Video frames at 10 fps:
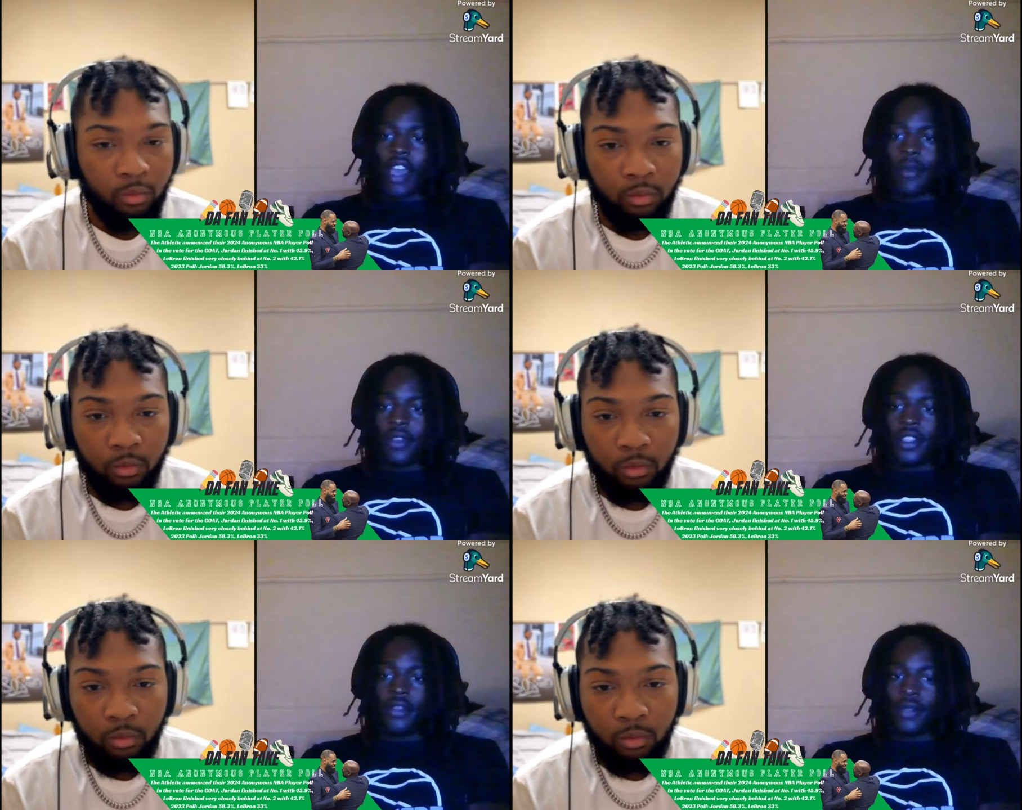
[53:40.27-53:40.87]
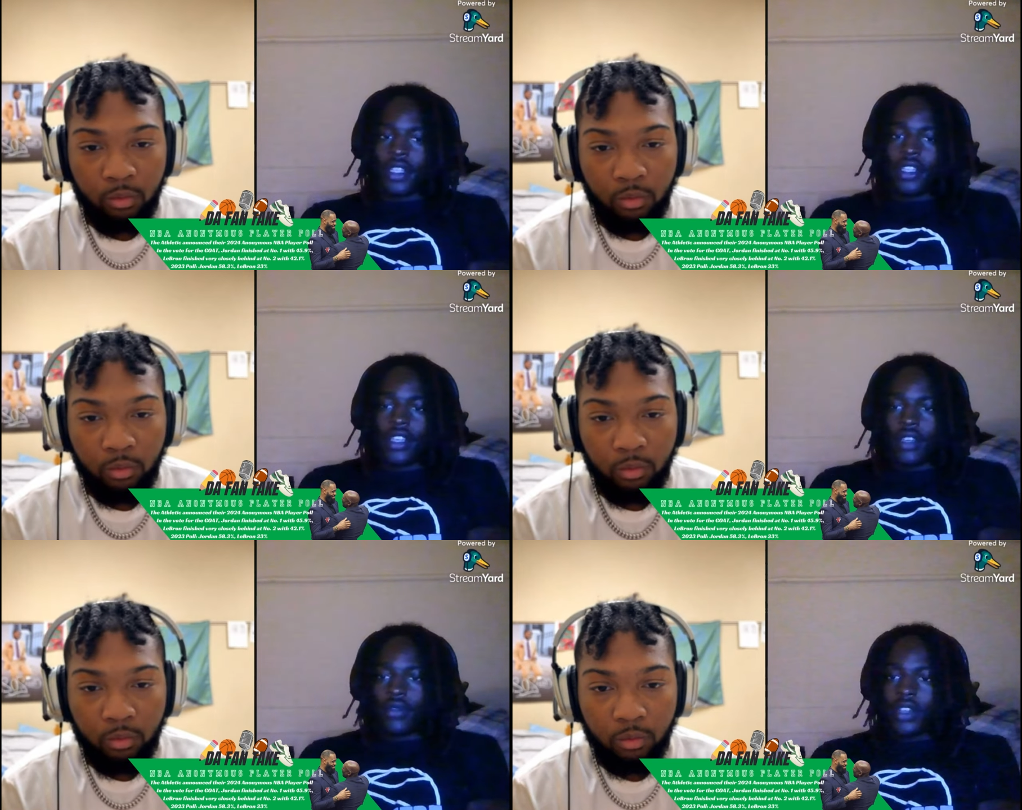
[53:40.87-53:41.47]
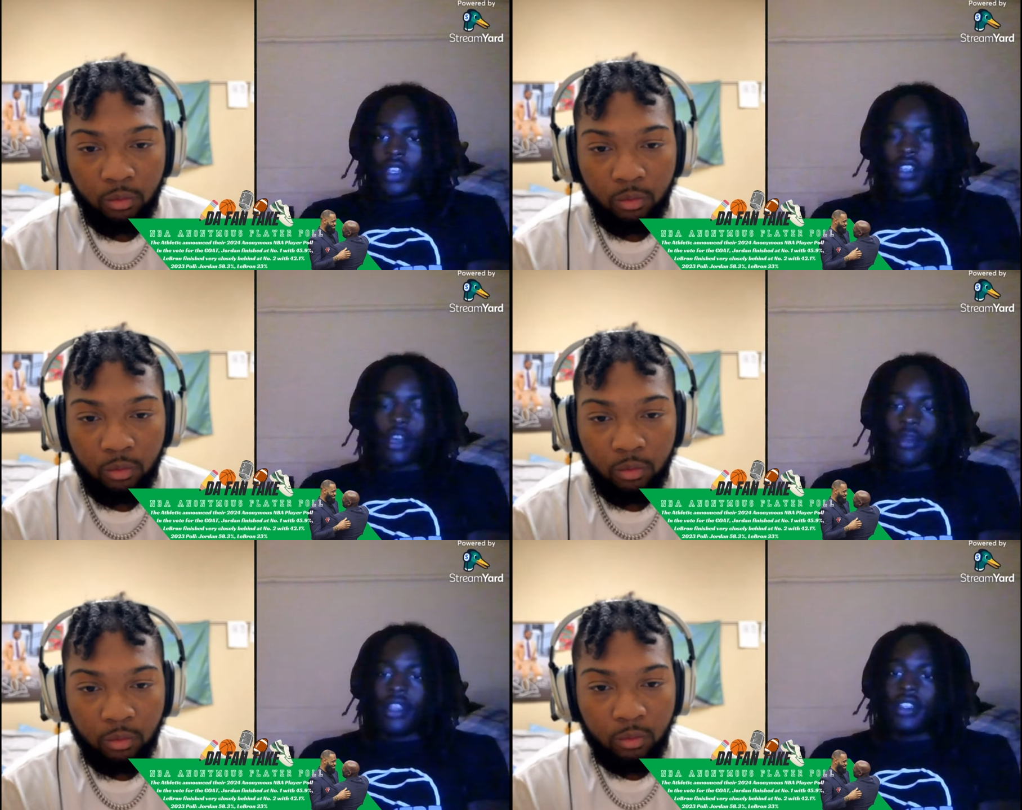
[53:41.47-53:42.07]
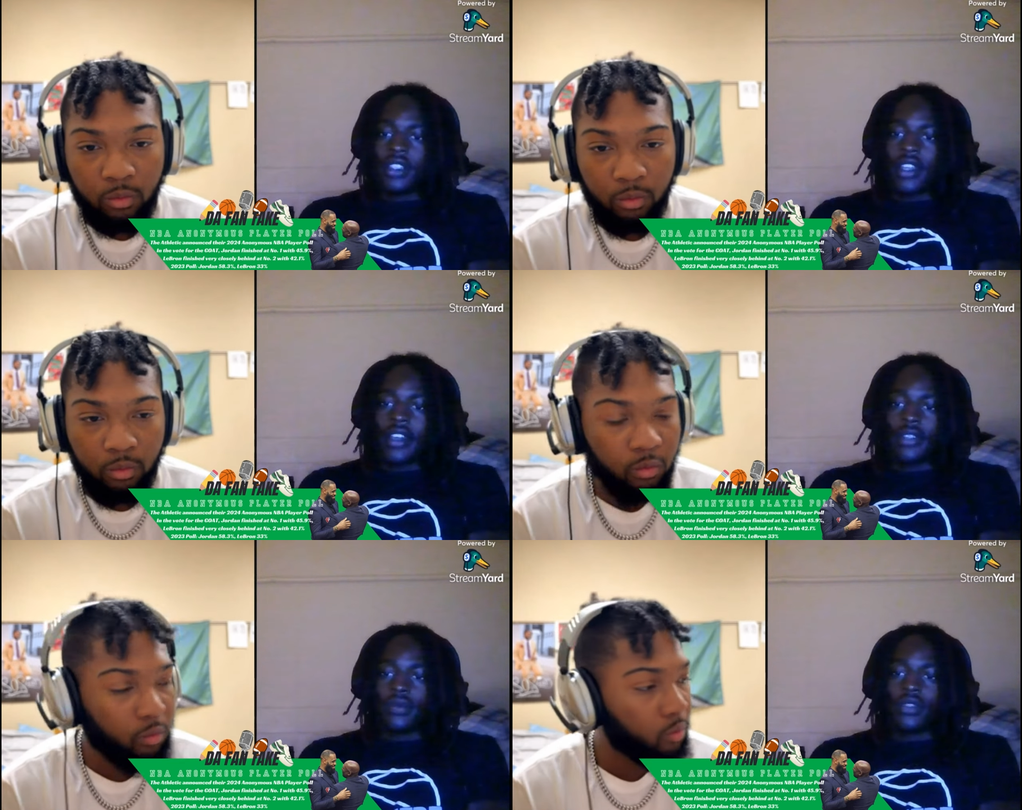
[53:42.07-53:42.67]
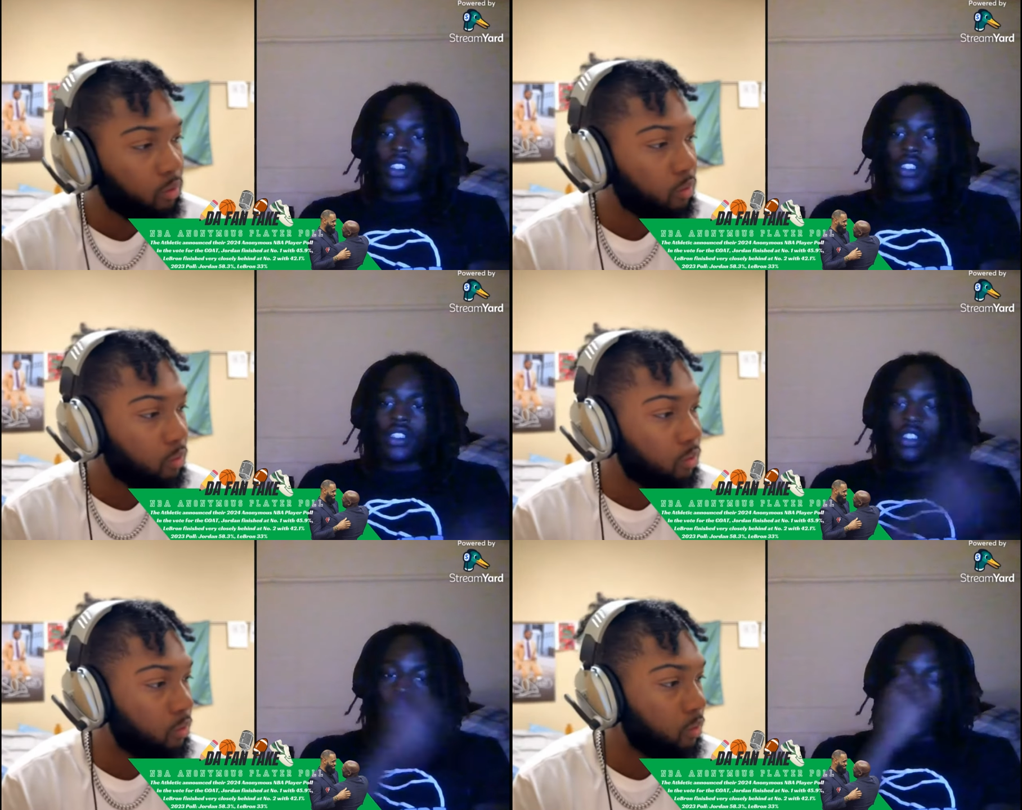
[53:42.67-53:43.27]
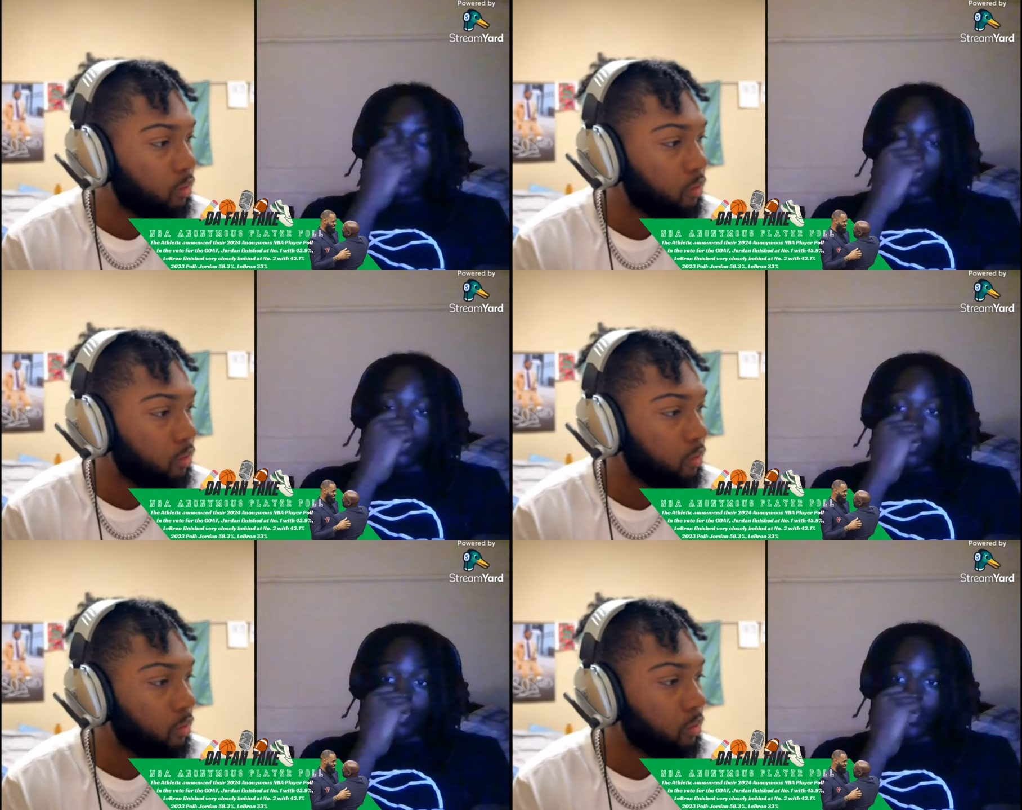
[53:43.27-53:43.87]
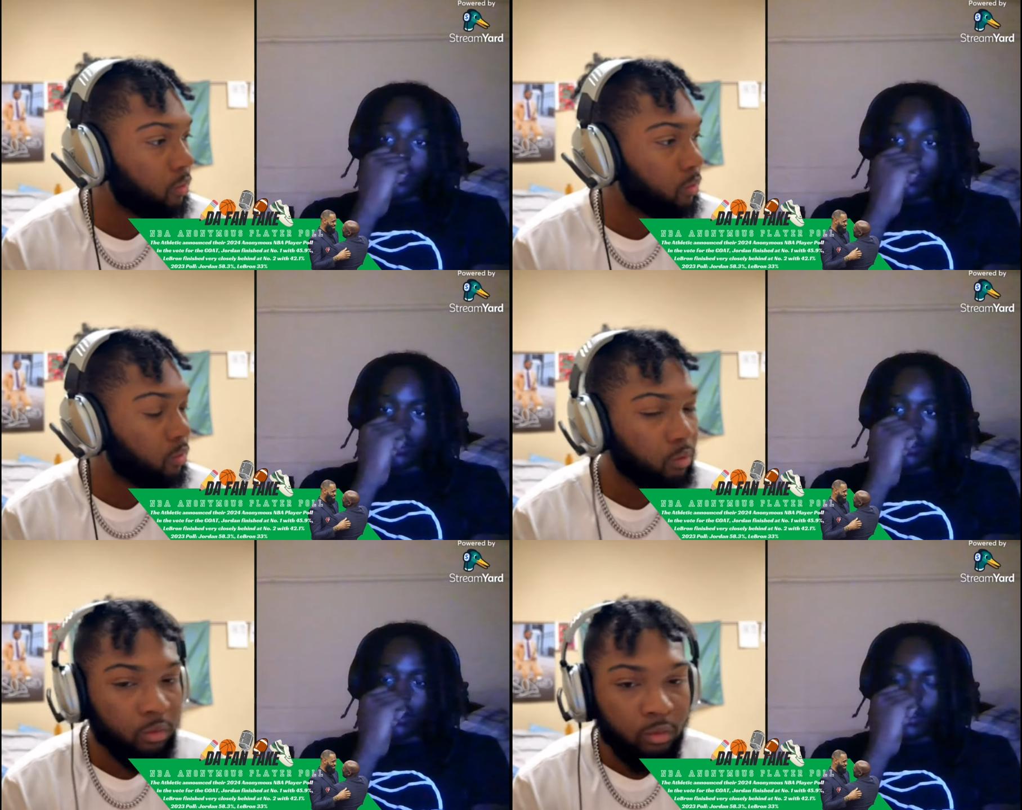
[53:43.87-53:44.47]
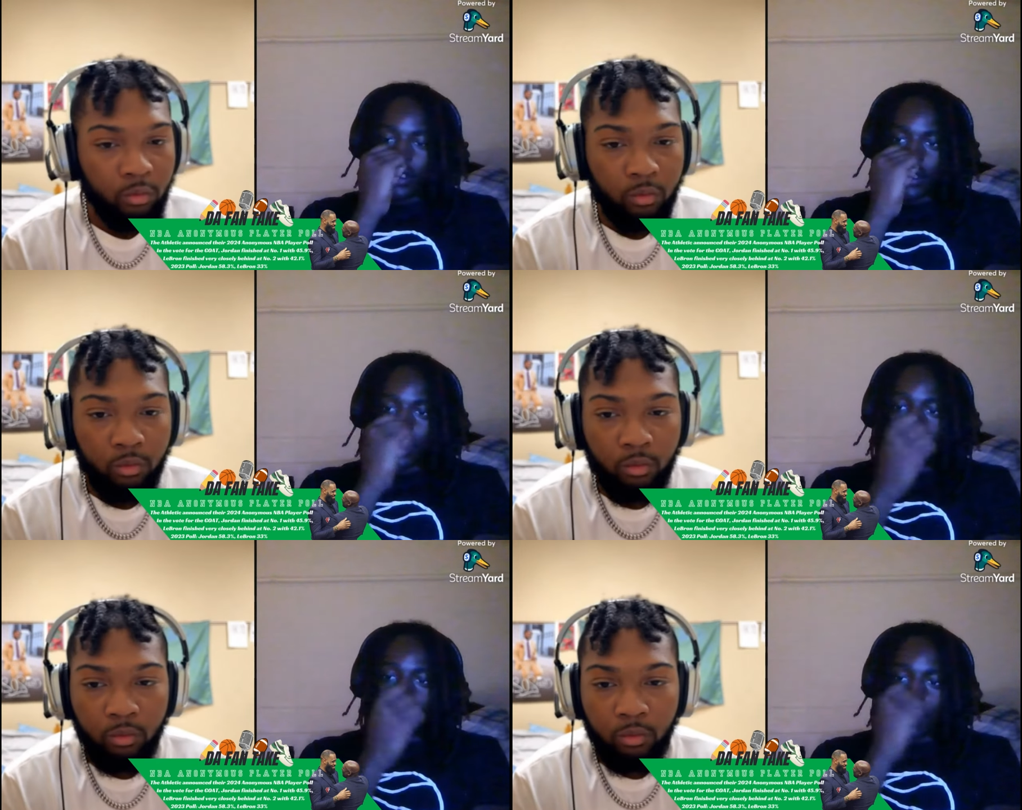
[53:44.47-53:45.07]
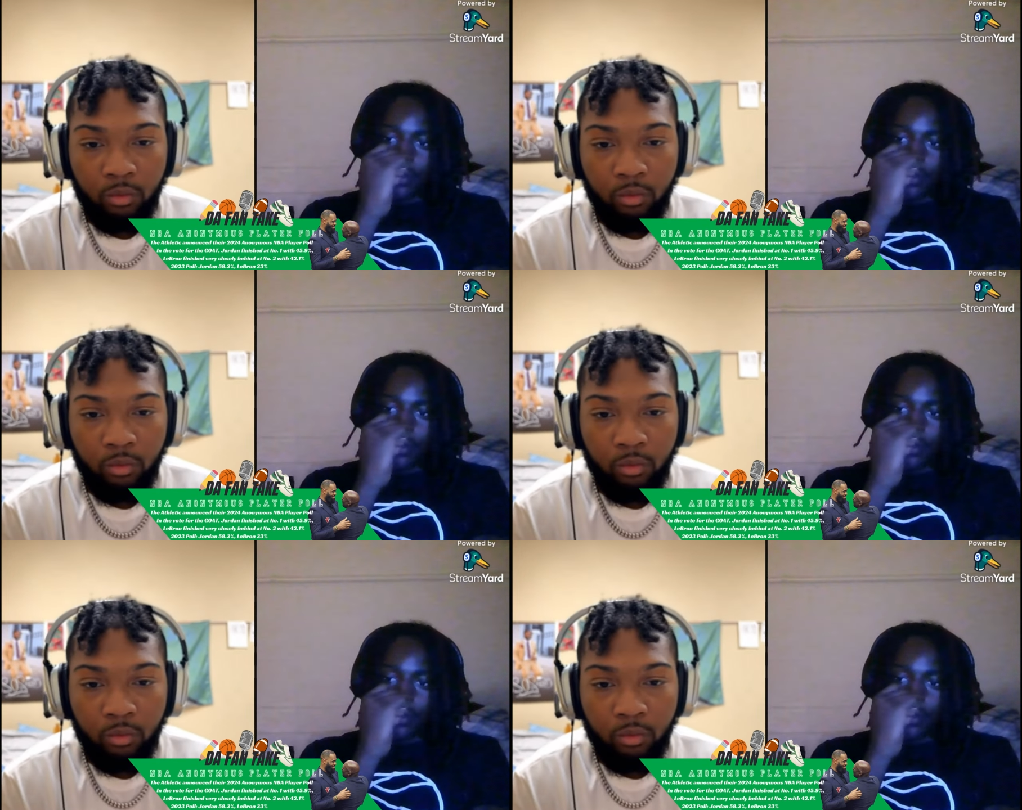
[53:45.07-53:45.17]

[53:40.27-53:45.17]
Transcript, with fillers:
Speaker 1: I mean, but it is what it is. I mean, cause like it's just a popularity post, you know, because it's NBA